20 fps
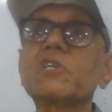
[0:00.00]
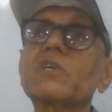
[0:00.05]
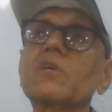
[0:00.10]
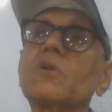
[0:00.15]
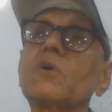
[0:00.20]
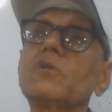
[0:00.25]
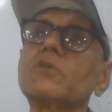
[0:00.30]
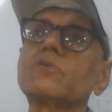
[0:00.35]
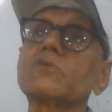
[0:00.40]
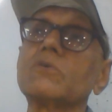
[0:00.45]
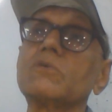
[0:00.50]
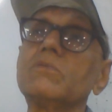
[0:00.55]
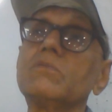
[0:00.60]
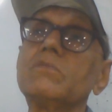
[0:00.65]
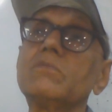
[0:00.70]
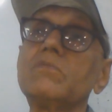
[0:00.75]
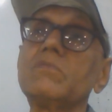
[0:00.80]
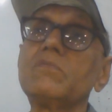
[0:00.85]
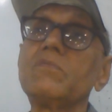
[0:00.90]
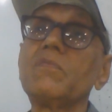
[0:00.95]
also,
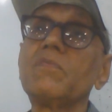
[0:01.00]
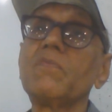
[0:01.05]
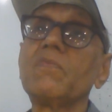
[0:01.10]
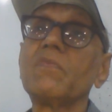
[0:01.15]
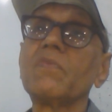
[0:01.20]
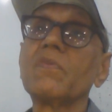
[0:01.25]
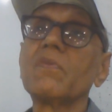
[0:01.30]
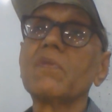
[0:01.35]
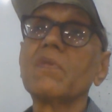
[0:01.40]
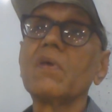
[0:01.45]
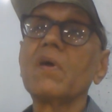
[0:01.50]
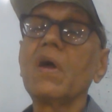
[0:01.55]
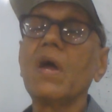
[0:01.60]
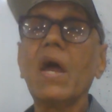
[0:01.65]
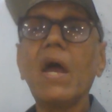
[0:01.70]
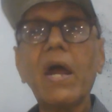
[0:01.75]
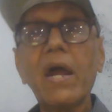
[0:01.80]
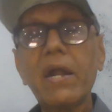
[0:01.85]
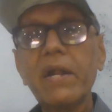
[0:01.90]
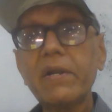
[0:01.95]

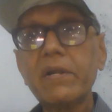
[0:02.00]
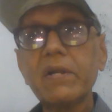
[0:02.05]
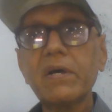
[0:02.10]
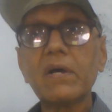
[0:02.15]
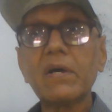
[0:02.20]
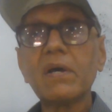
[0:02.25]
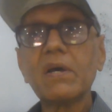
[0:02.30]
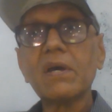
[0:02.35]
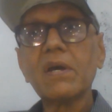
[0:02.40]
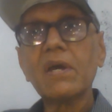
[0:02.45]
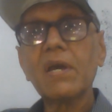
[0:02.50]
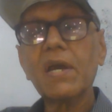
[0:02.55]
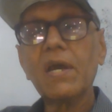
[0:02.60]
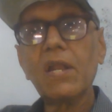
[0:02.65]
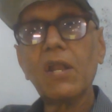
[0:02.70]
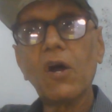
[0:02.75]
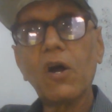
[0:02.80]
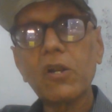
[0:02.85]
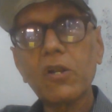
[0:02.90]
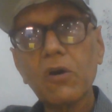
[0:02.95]
and a
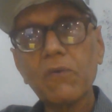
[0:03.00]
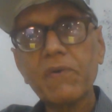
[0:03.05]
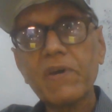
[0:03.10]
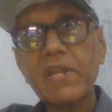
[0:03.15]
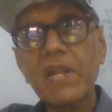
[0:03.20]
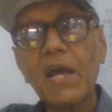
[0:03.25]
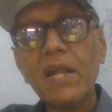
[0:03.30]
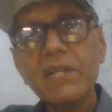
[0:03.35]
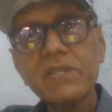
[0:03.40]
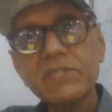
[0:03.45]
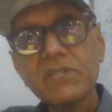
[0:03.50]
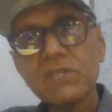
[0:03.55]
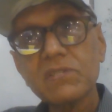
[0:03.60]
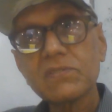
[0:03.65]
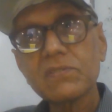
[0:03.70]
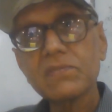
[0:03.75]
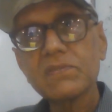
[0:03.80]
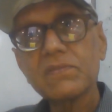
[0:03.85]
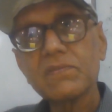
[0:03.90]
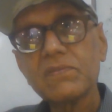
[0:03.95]
lot of
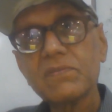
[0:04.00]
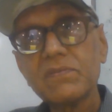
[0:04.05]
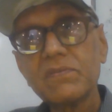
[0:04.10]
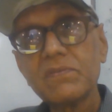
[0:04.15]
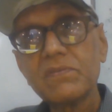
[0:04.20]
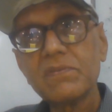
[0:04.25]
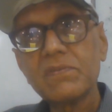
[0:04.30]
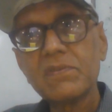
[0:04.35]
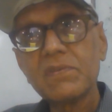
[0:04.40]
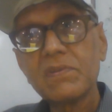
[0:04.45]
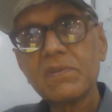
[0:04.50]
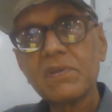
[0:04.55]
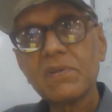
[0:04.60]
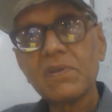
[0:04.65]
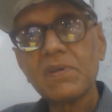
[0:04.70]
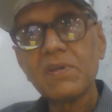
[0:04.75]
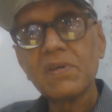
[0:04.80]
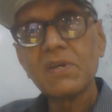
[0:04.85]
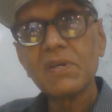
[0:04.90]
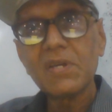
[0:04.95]
analysis.
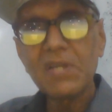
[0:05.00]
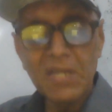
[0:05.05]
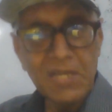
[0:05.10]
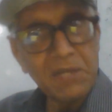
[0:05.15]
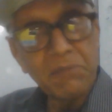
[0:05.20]
In